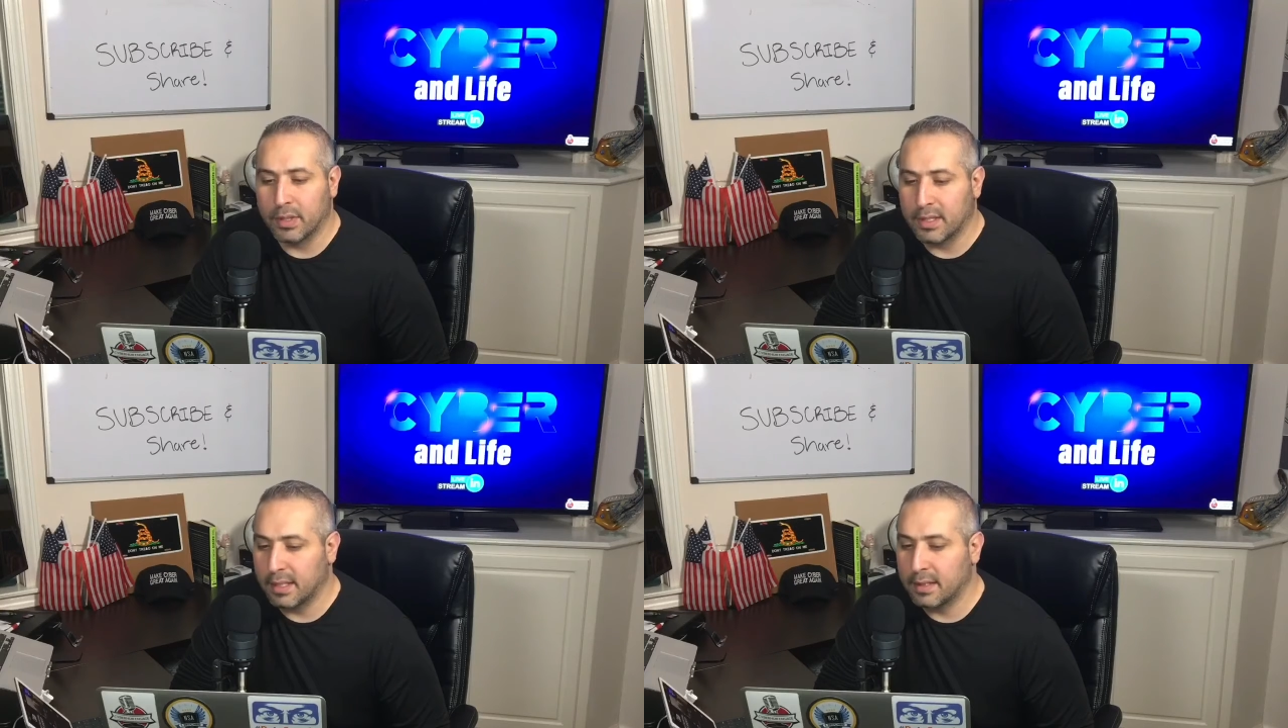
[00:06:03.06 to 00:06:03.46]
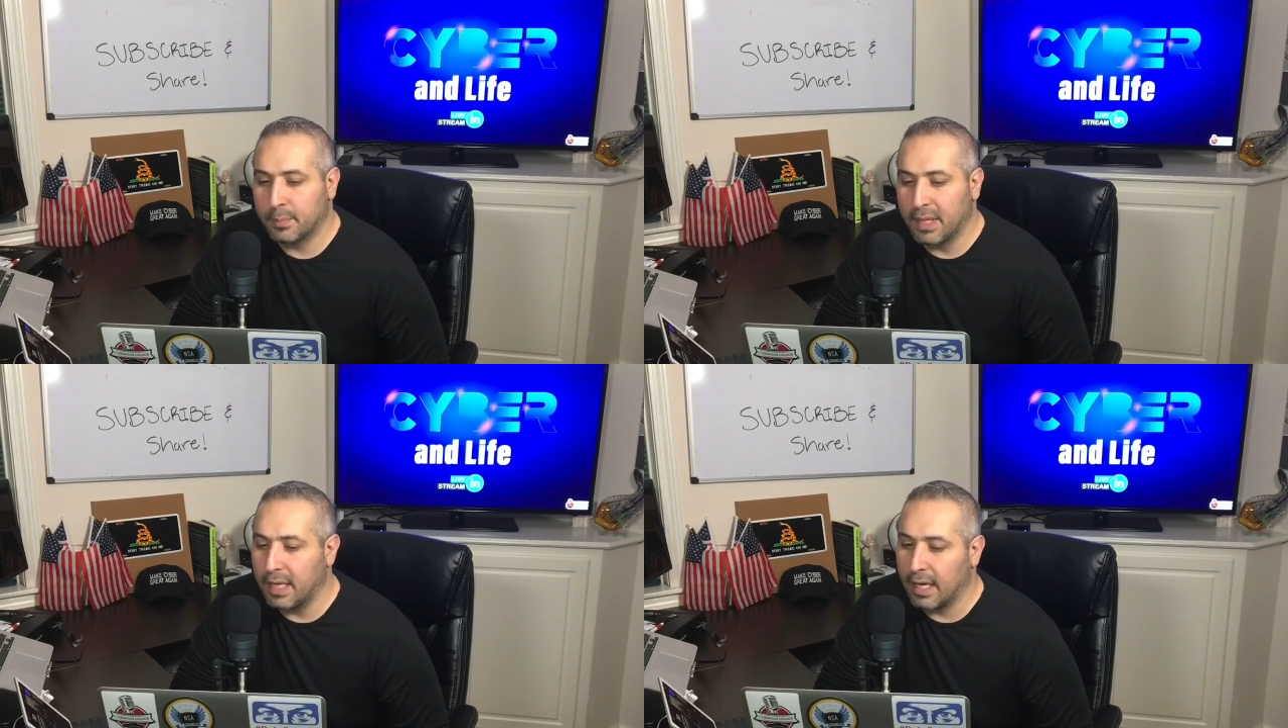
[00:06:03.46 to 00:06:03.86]
6
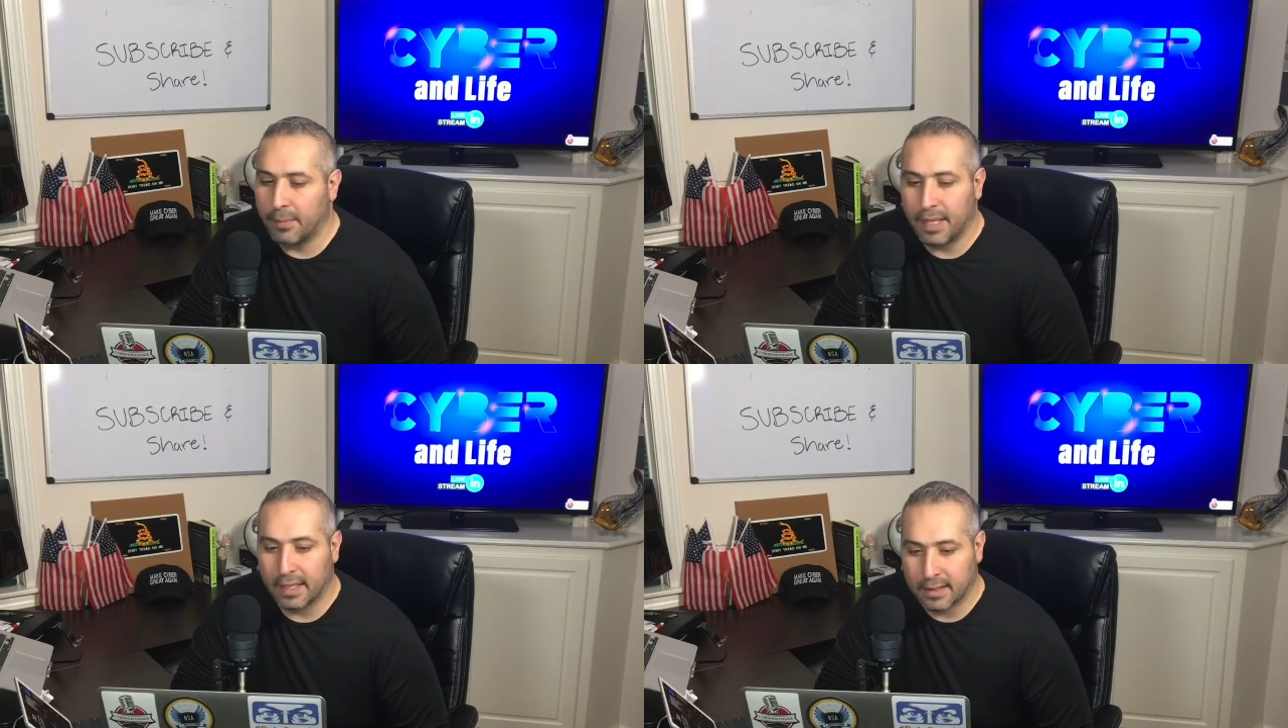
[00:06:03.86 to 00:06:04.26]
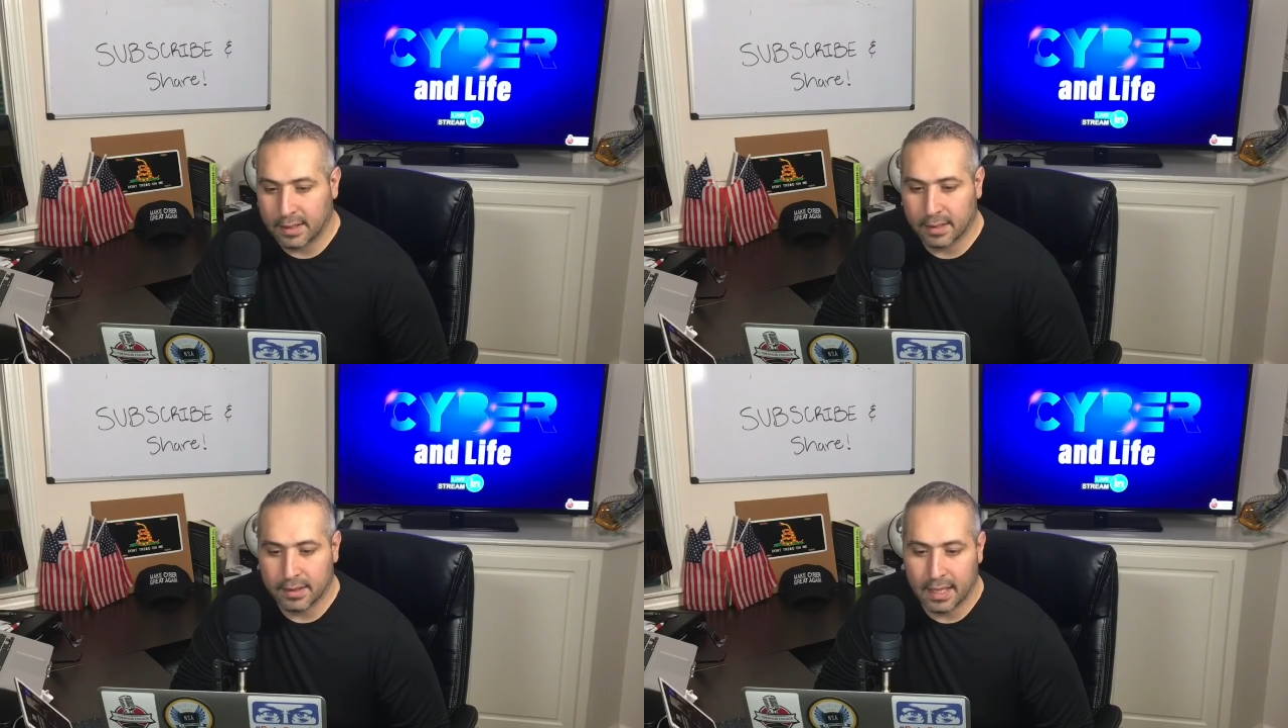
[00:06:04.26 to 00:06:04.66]
p.m. and
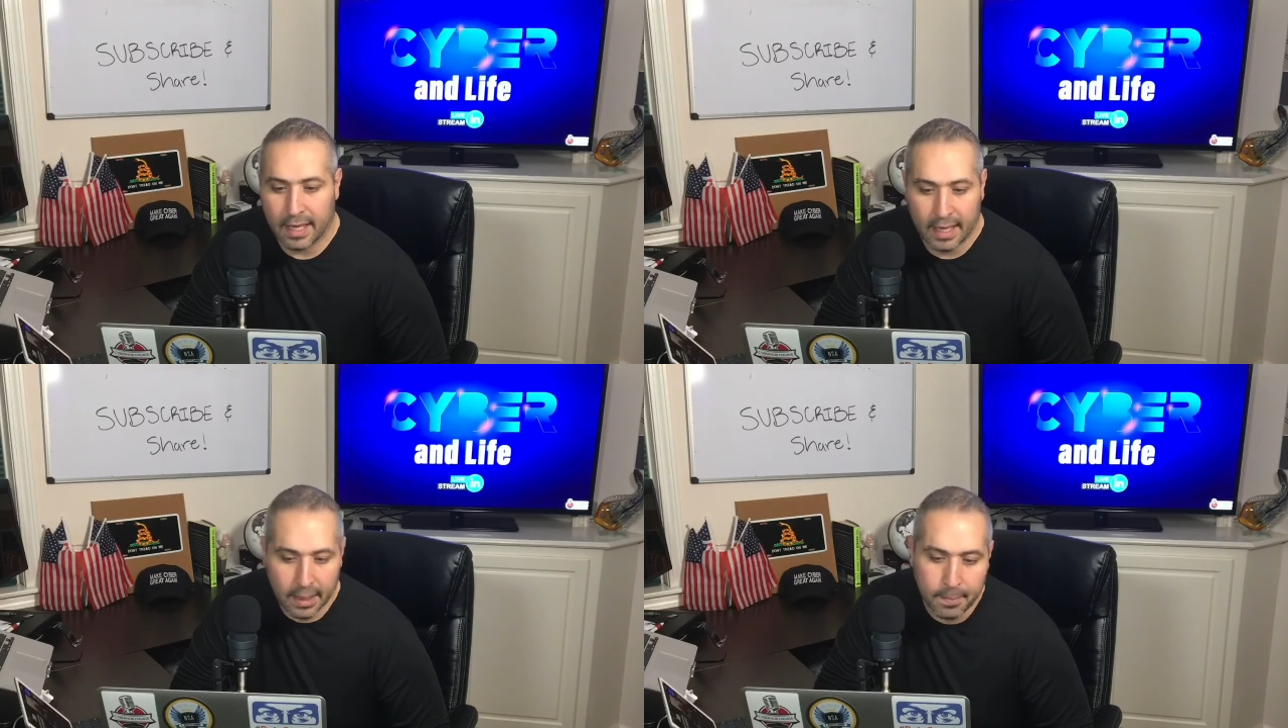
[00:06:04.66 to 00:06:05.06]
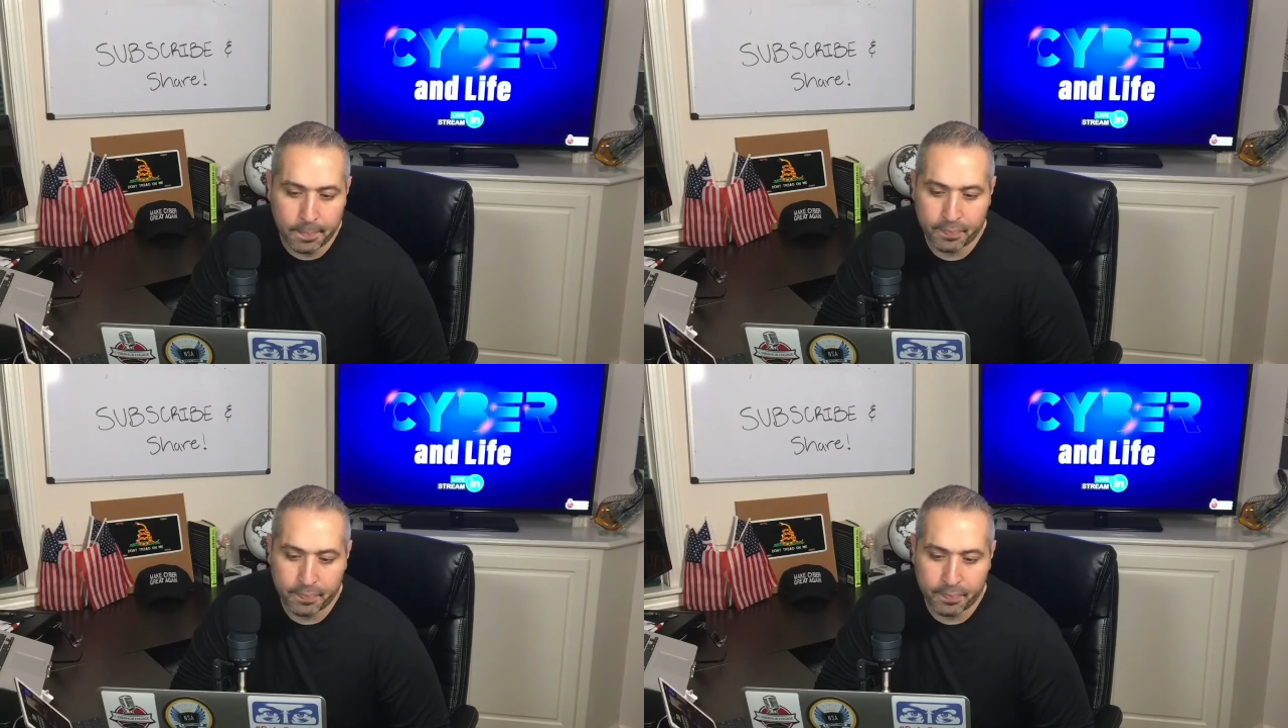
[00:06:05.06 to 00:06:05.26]
6 a.m.